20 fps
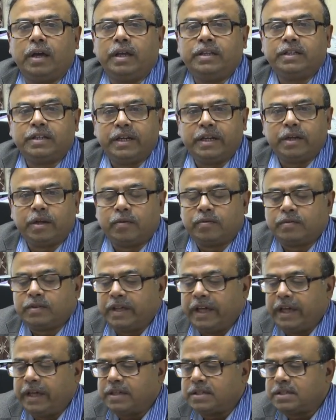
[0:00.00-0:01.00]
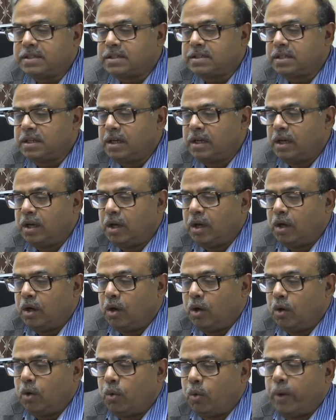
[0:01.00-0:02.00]
Internet of Things,
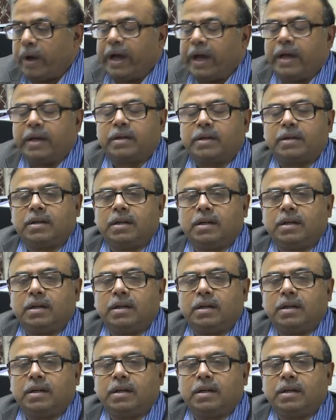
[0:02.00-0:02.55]
where